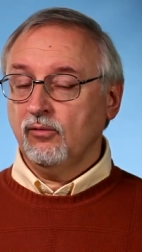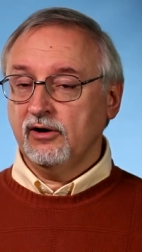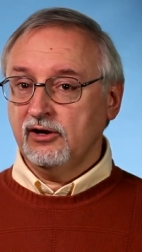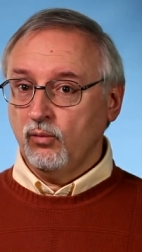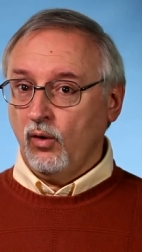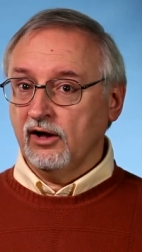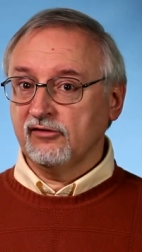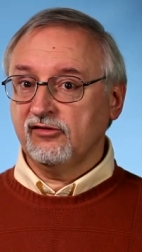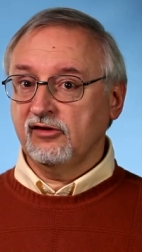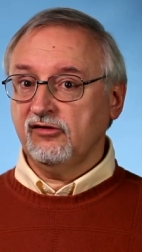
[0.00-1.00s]
what he
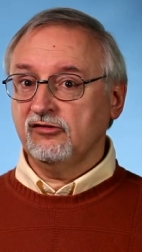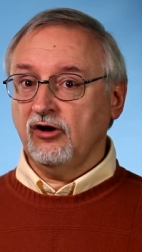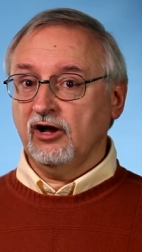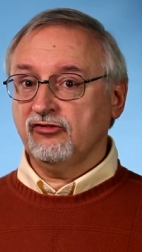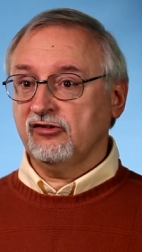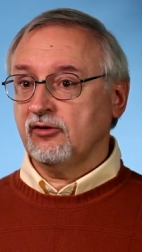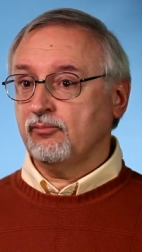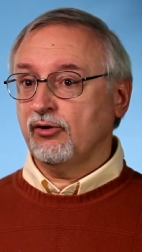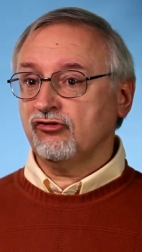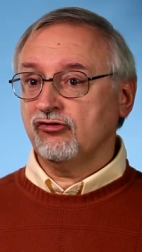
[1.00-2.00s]
wants, this is not just a
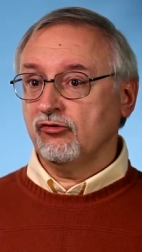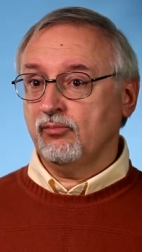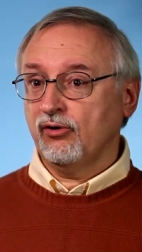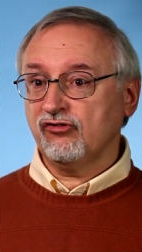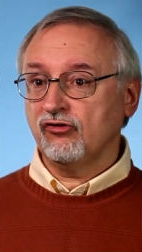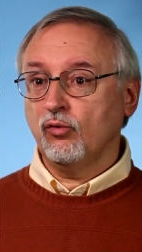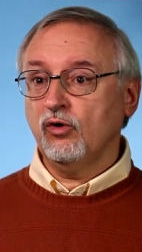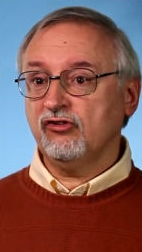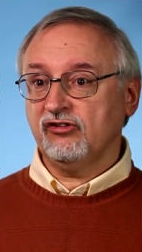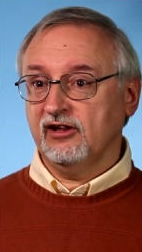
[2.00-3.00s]
personal
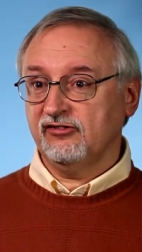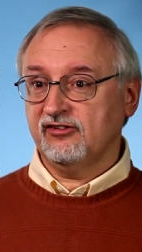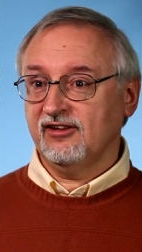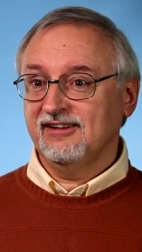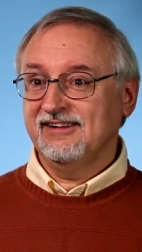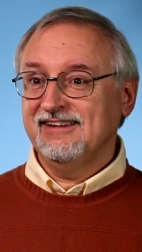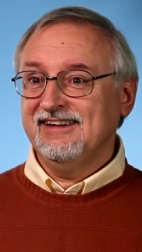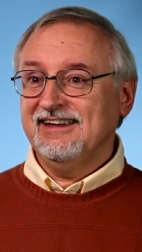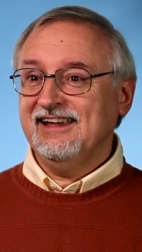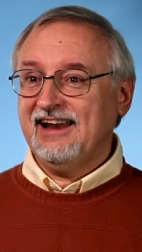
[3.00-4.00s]
wish list.
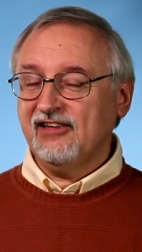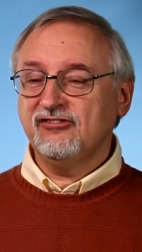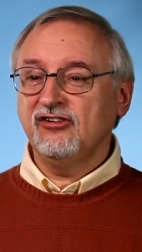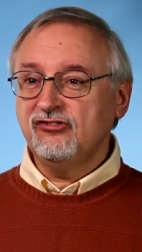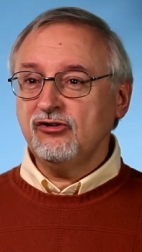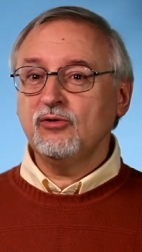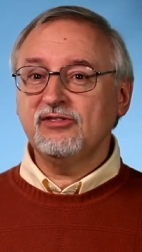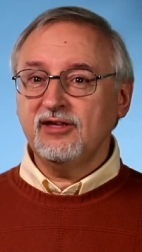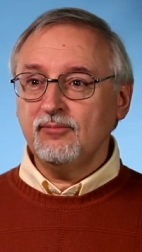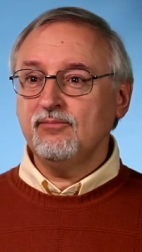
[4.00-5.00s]
It has to do
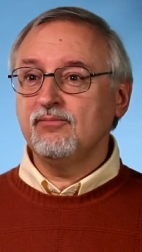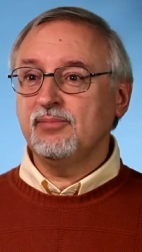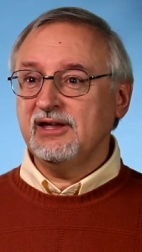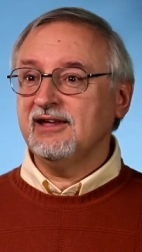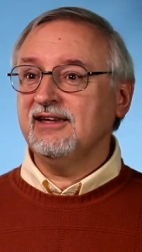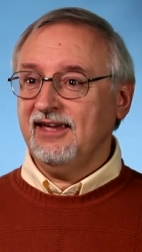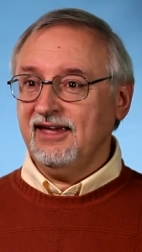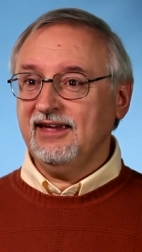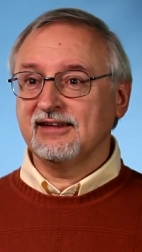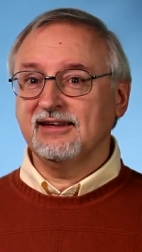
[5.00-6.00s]
with him being
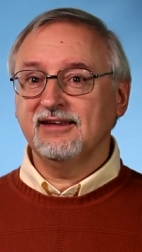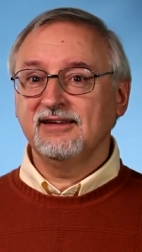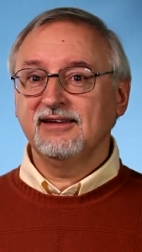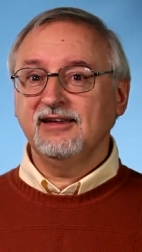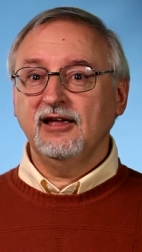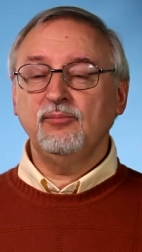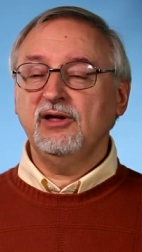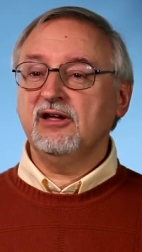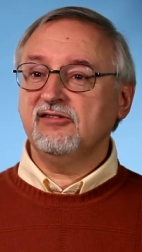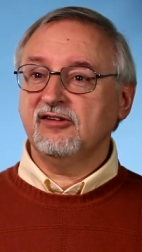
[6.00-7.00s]
king and
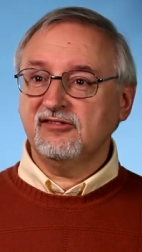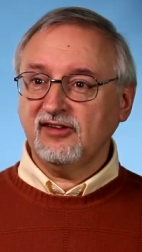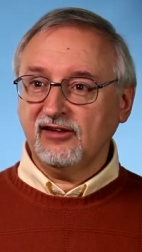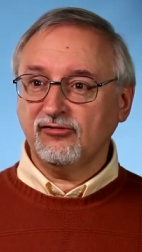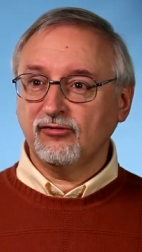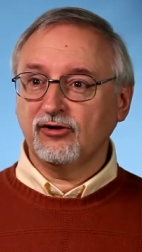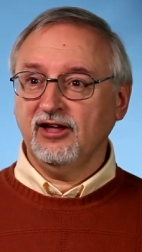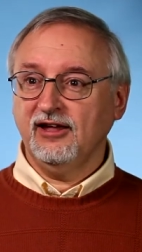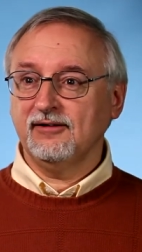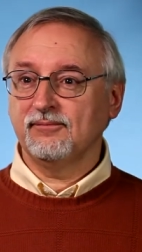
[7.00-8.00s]
being a successful
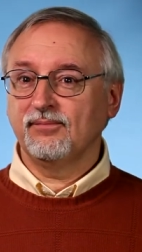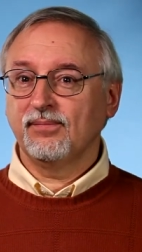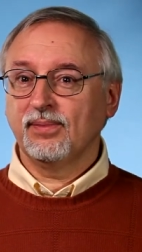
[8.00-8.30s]
king.